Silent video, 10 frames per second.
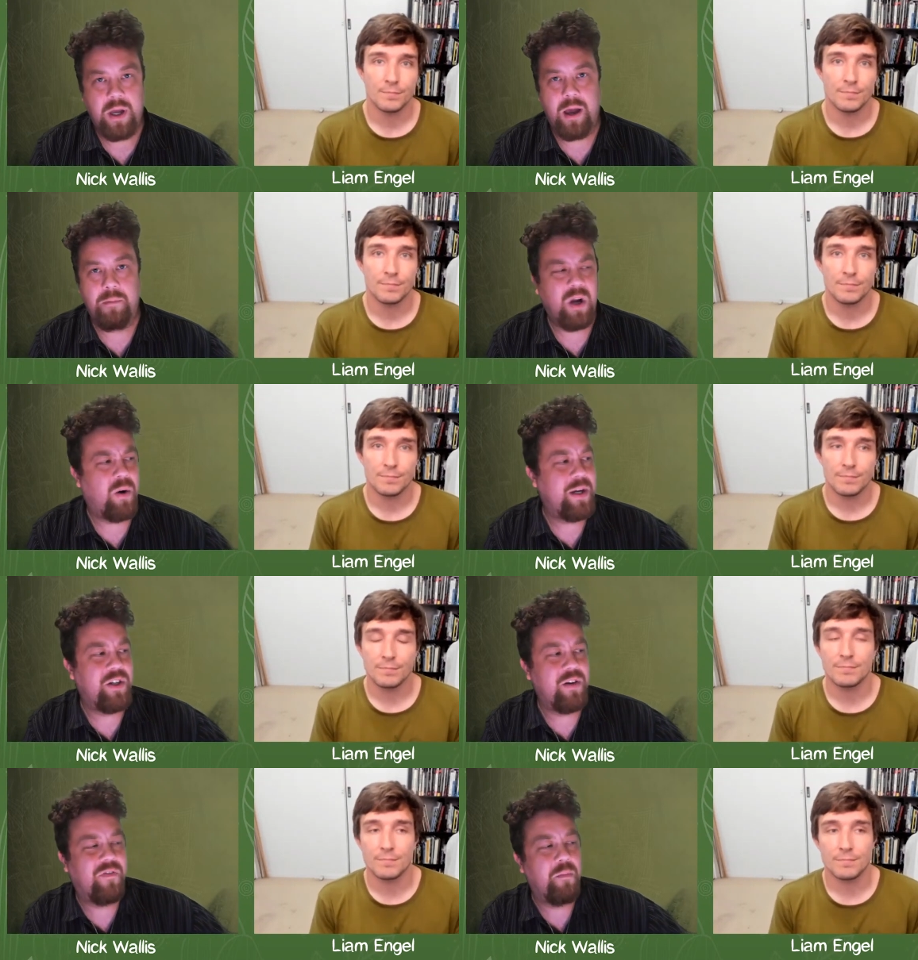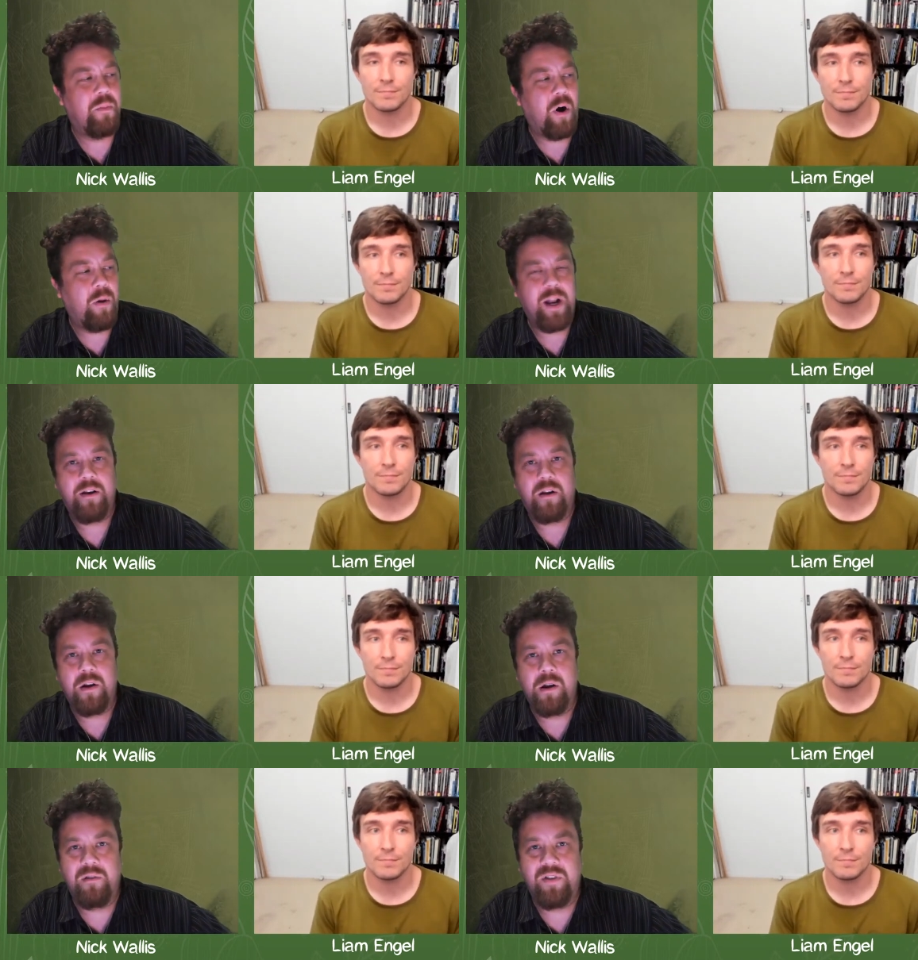Speaker 1: Um, a question from Bob, and I
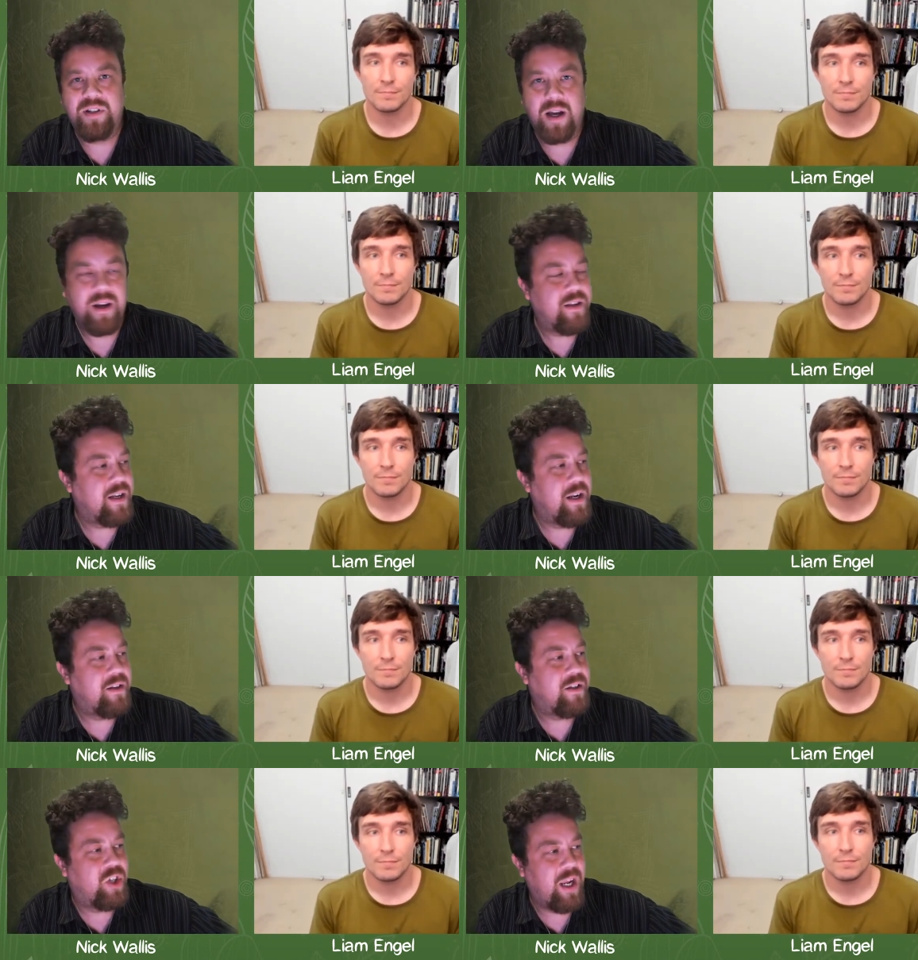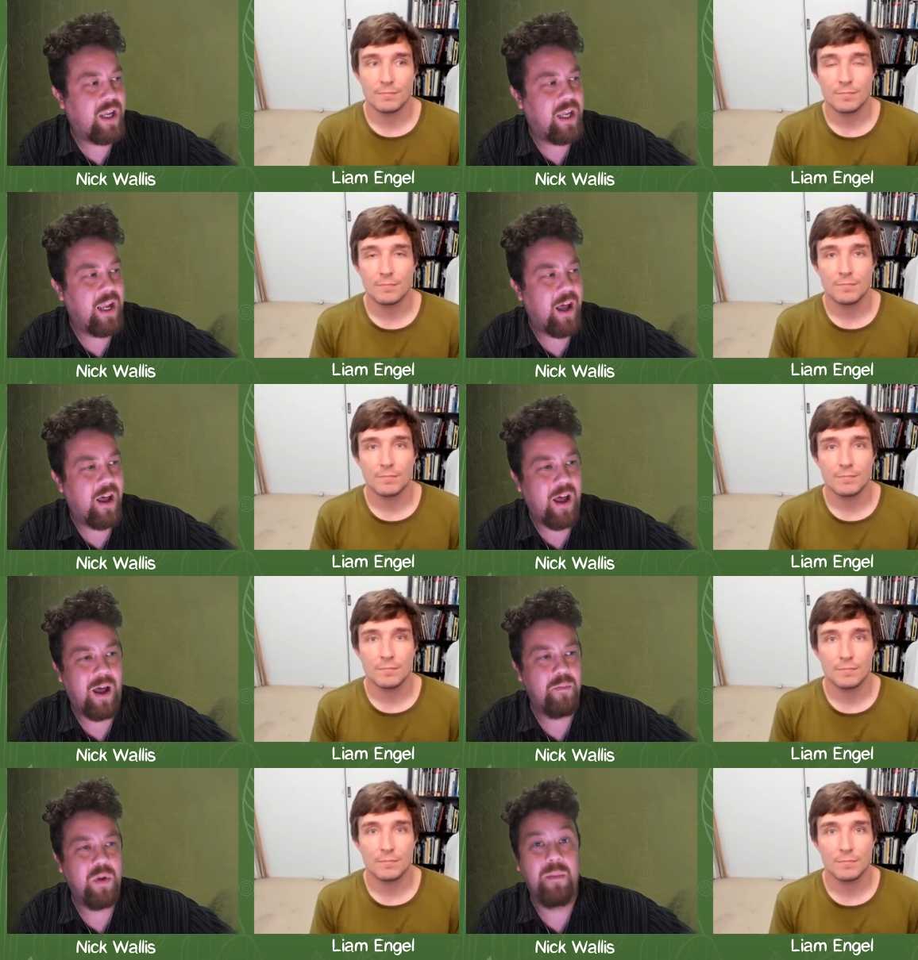don't know if his tongue is in his cheek here.
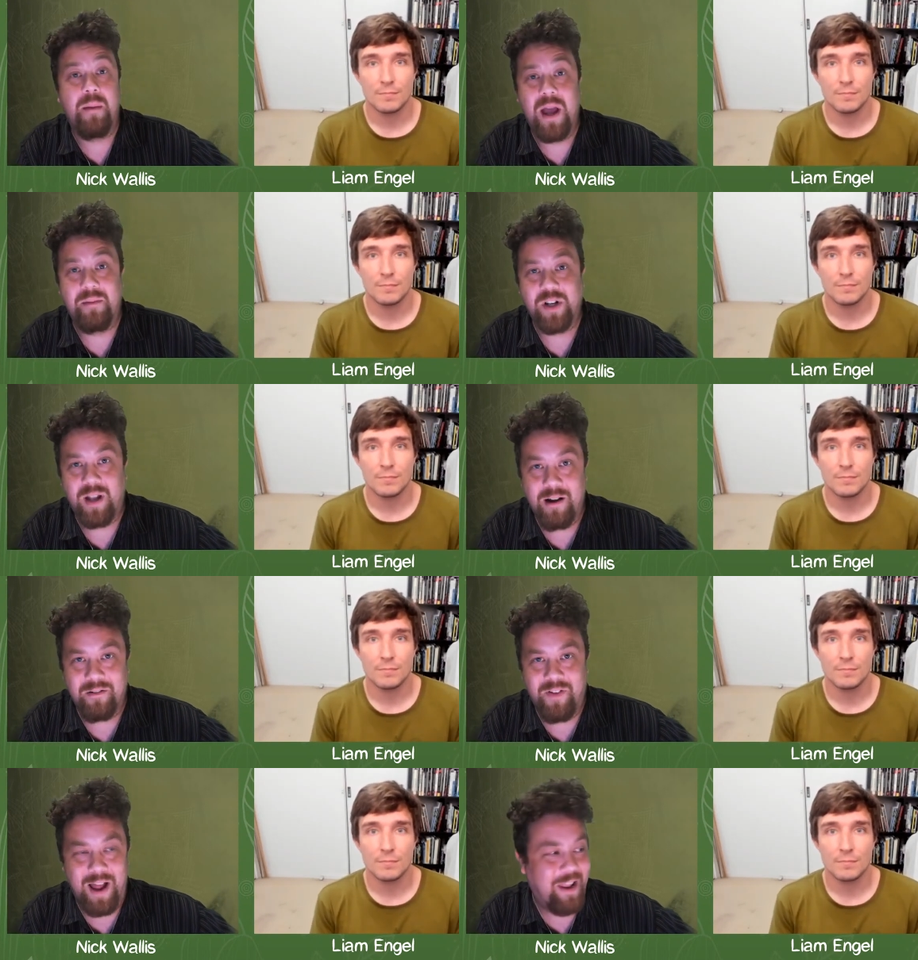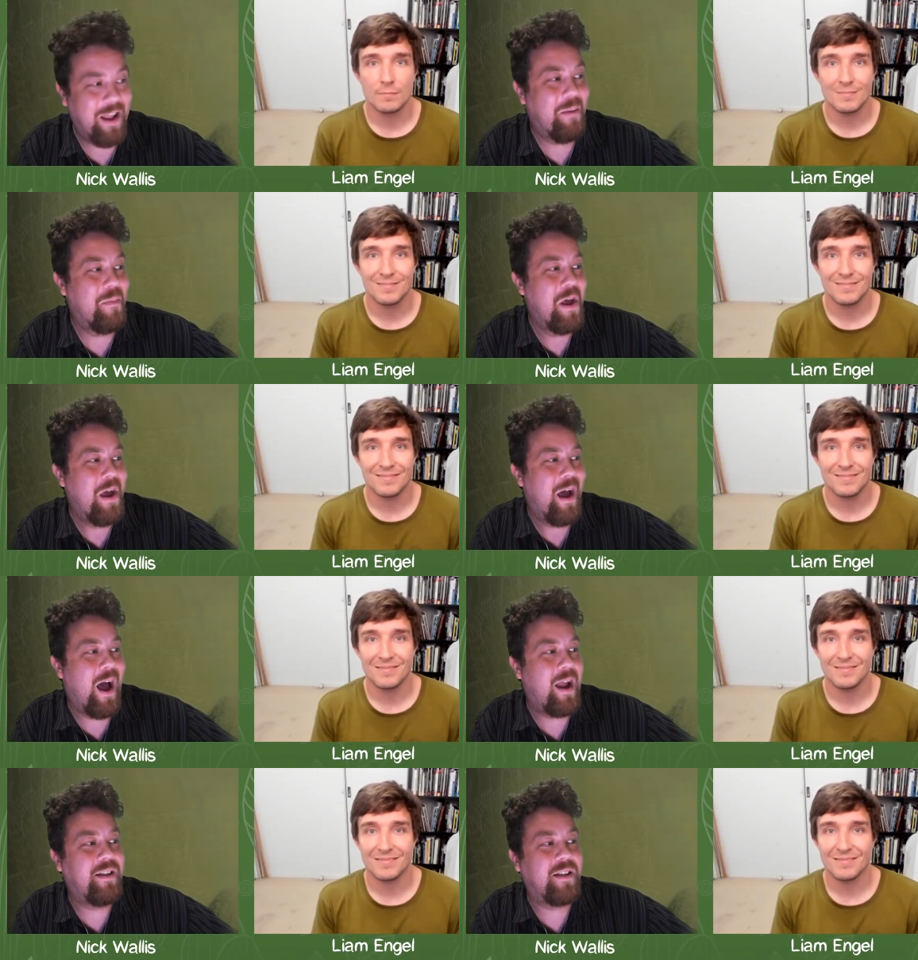Um, you might be able to clarify, Liam.
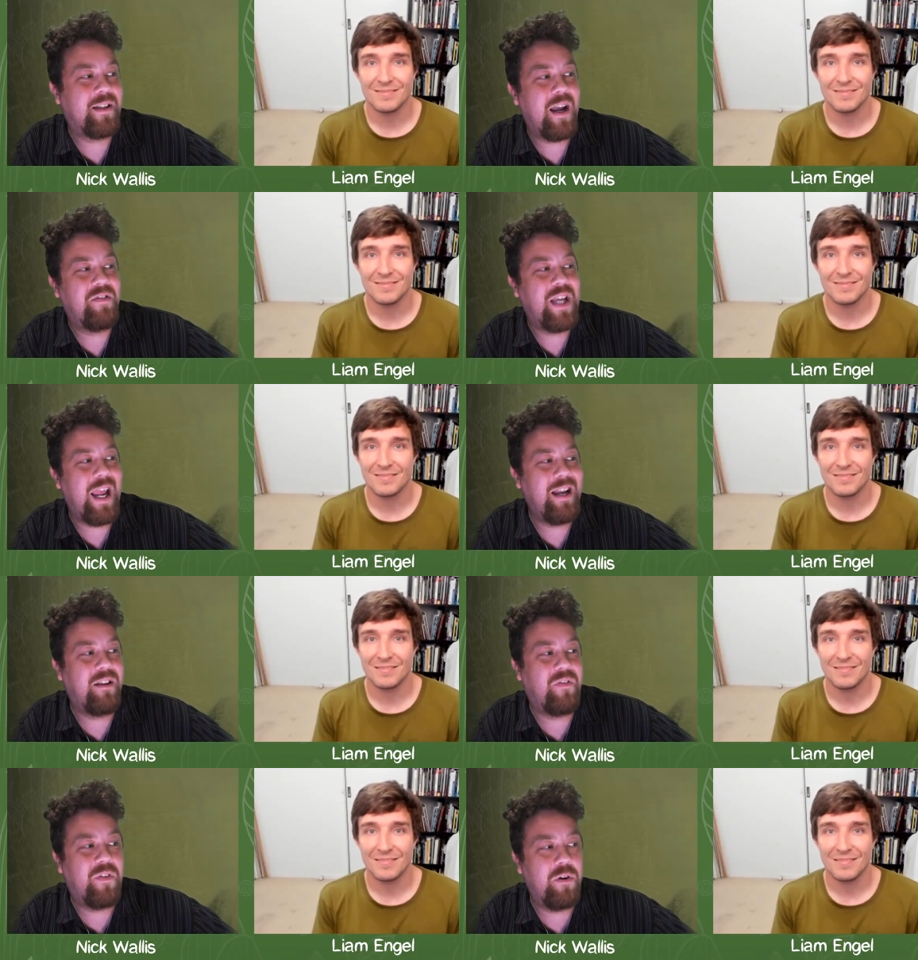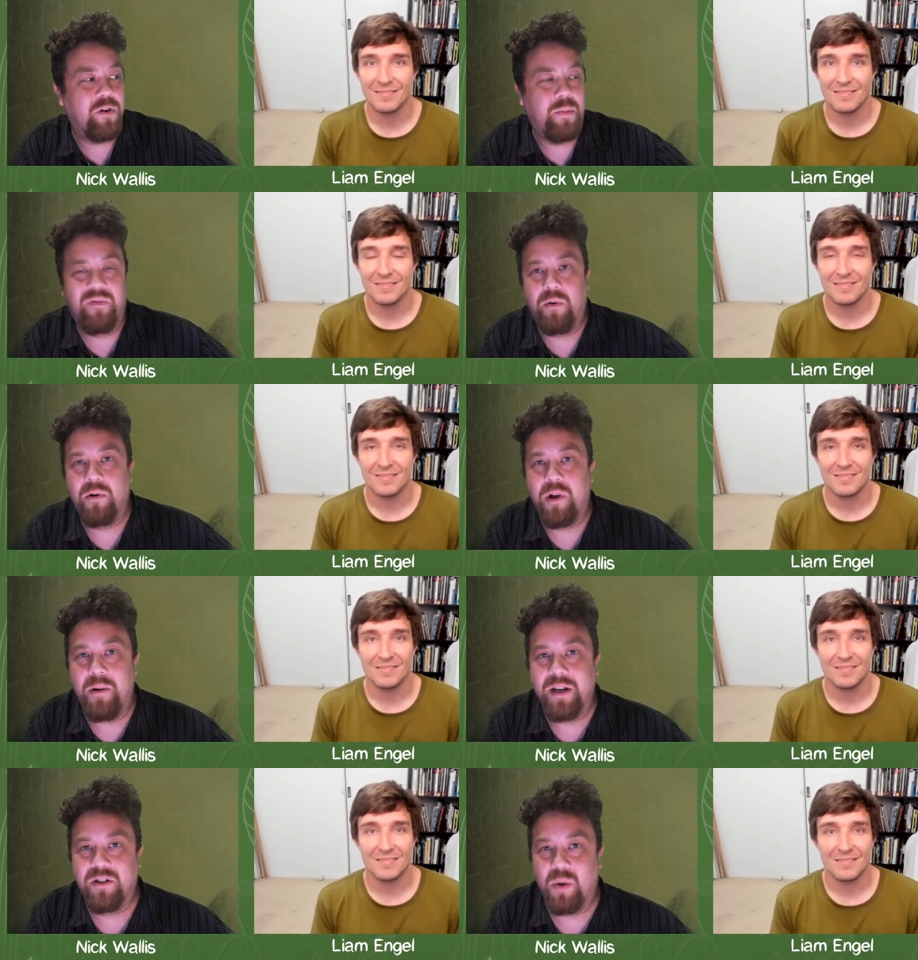Uh, is it safe to eat the fruit before
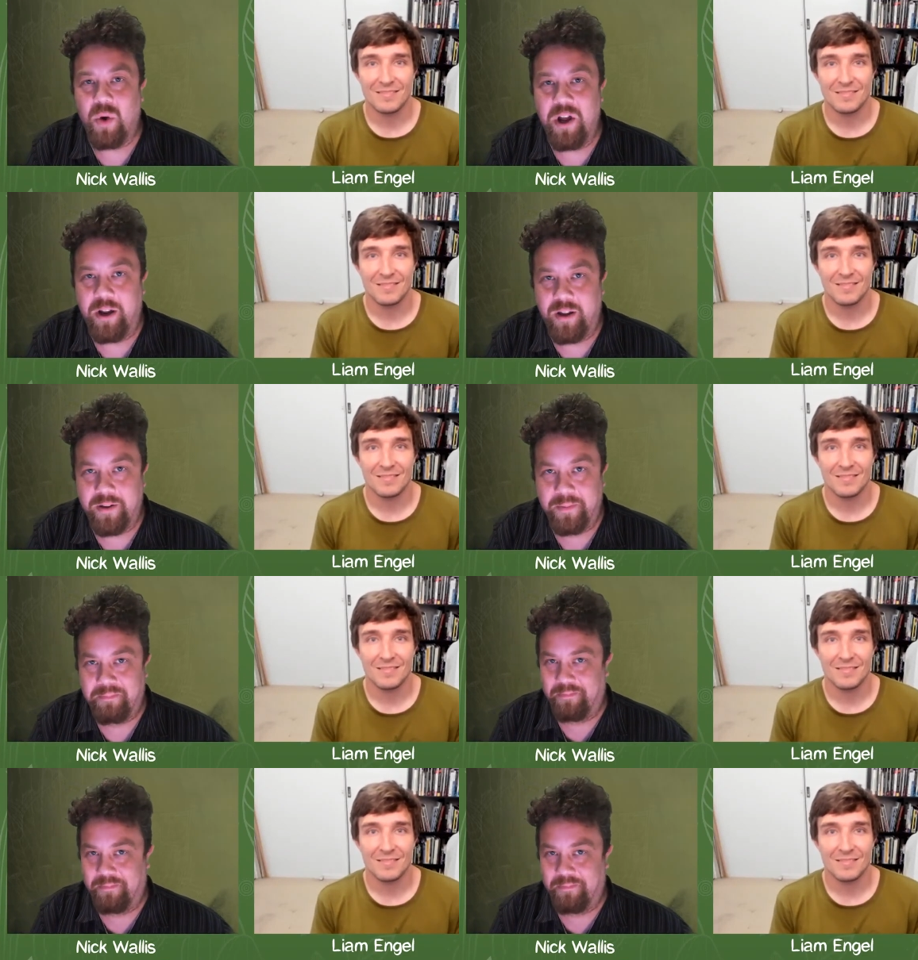going to work?